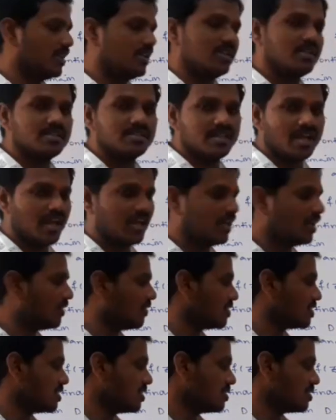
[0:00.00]
the CR
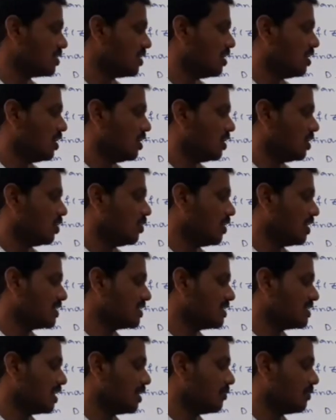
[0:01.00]
equations, ux
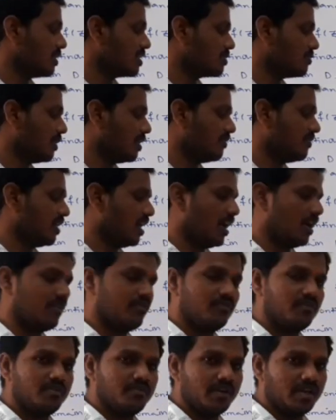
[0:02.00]
is replaced by
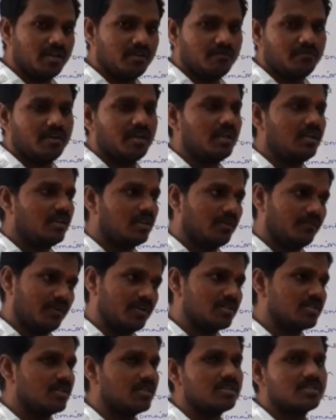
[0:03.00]
vy, the
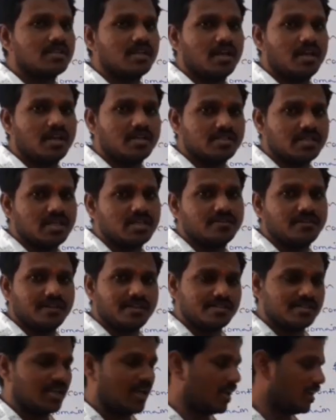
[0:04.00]
function is
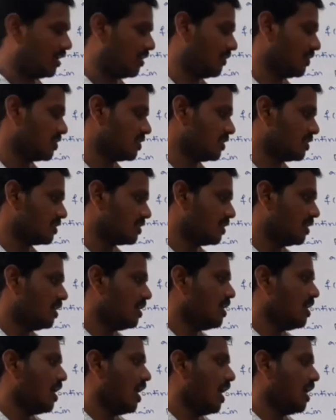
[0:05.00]
satisfying the CR equations,
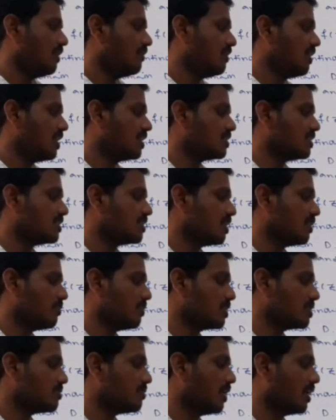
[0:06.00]
and vx is
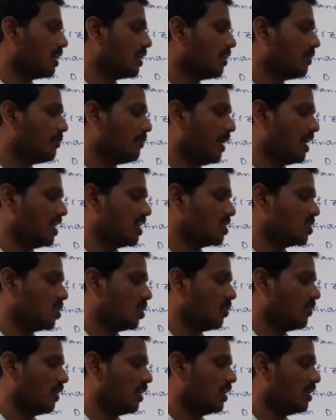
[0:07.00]
replaced by minus
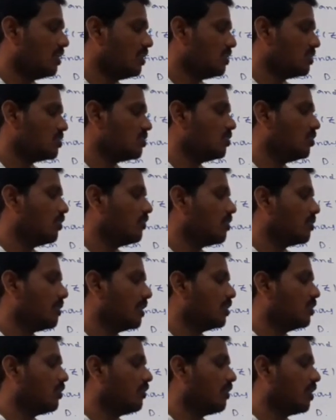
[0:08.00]
uy. So dou v
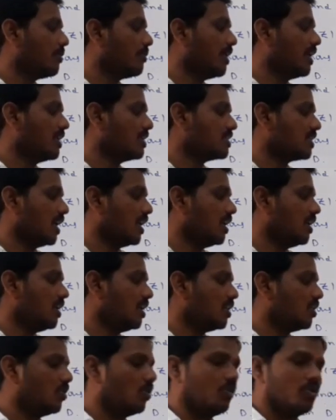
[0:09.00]
by dou y minus I
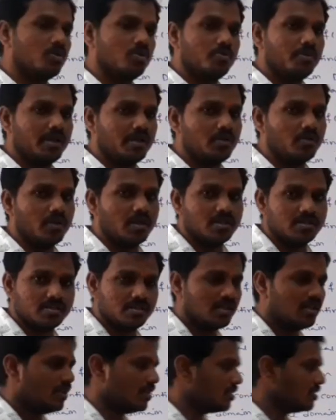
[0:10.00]
dou u by dou x.
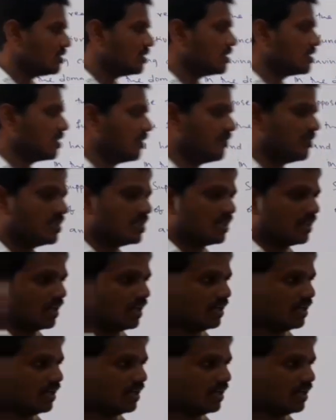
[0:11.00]
This is sufficient